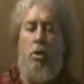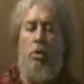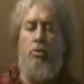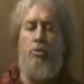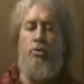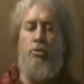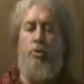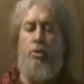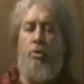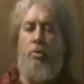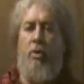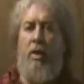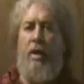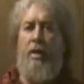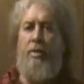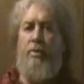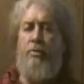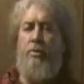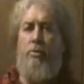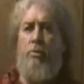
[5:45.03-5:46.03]
goes to
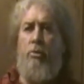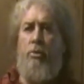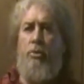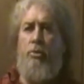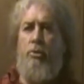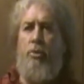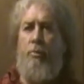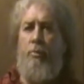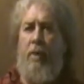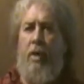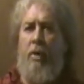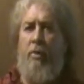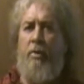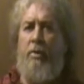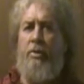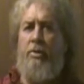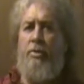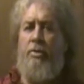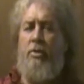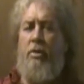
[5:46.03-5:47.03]
Christ or to the
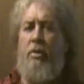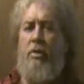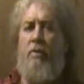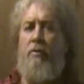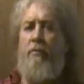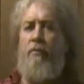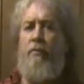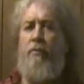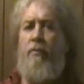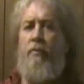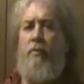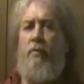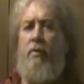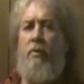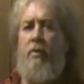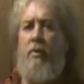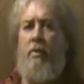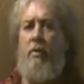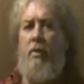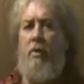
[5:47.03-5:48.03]
parents of
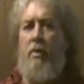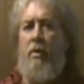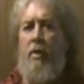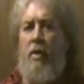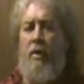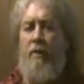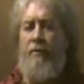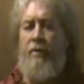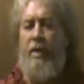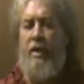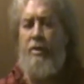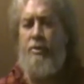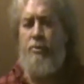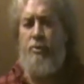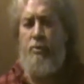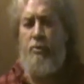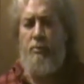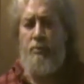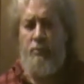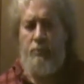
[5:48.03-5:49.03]

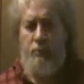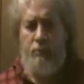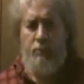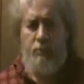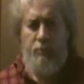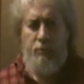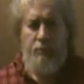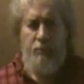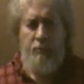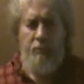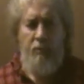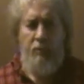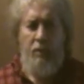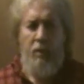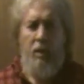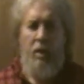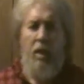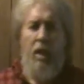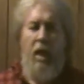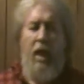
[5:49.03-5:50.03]
Yesu
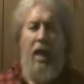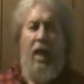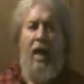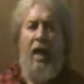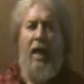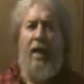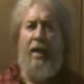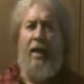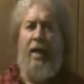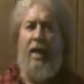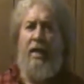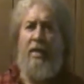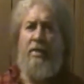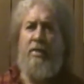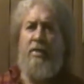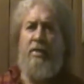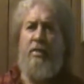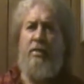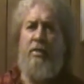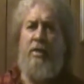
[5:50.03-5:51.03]
and
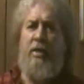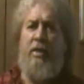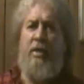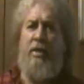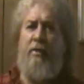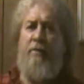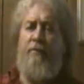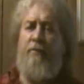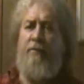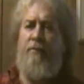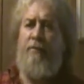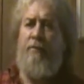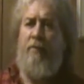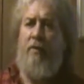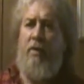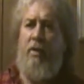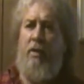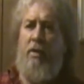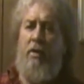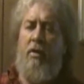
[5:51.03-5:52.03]
asks
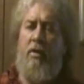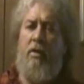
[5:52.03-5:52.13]
if